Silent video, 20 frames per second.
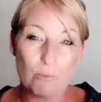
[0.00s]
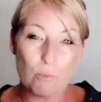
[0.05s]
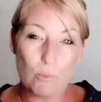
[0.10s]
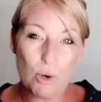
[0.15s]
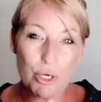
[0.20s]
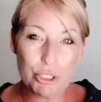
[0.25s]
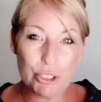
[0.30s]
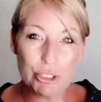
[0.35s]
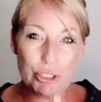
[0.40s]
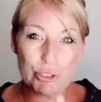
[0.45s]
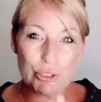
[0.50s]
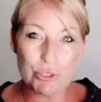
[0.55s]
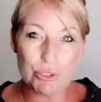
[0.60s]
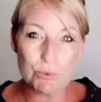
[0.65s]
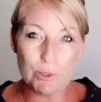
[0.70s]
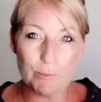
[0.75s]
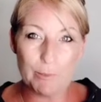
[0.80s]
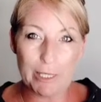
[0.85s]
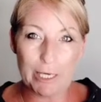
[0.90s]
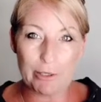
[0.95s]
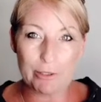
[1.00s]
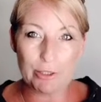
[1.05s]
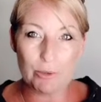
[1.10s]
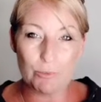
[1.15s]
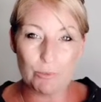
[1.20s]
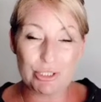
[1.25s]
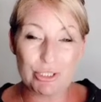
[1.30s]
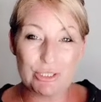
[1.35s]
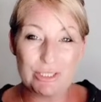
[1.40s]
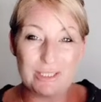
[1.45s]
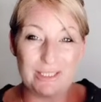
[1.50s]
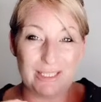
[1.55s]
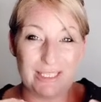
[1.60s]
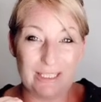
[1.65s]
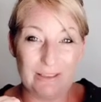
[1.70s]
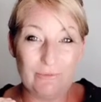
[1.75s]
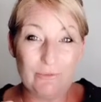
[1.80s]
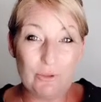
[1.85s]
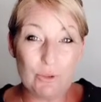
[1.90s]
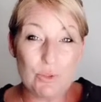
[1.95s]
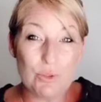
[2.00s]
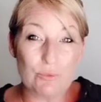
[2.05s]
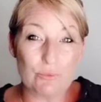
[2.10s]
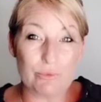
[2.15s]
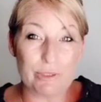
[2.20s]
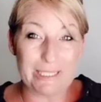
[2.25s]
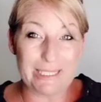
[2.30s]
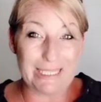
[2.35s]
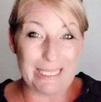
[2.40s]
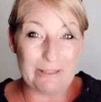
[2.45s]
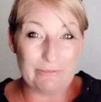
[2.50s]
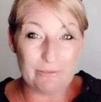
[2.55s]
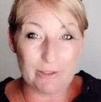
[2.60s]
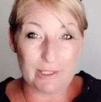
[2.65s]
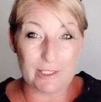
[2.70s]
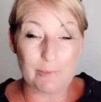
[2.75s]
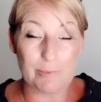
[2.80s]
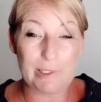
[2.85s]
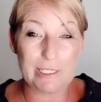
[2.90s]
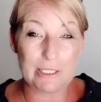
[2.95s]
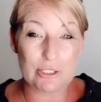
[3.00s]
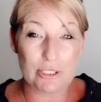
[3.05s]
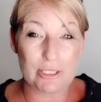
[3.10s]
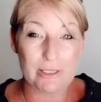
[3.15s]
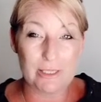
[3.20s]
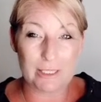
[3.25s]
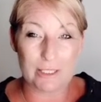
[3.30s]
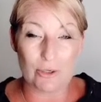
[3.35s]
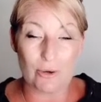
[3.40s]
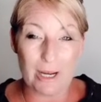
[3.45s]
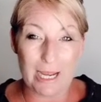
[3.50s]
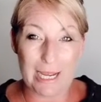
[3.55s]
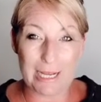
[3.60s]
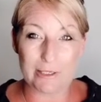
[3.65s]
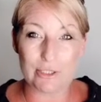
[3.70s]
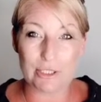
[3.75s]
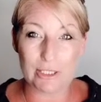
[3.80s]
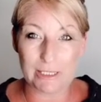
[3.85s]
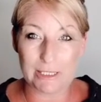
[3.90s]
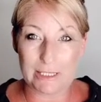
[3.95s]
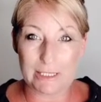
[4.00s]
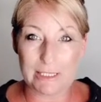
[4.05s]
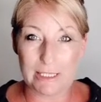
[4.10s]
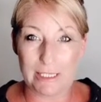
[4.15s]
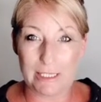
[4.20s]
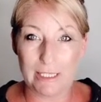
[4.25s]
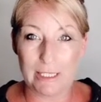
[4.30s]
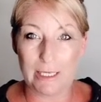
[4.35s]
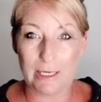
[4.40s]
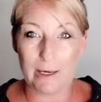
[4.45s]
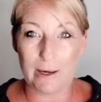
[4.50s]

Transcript: you can do about it, which is going to give you the relief and the pleasure that you're actually seeking.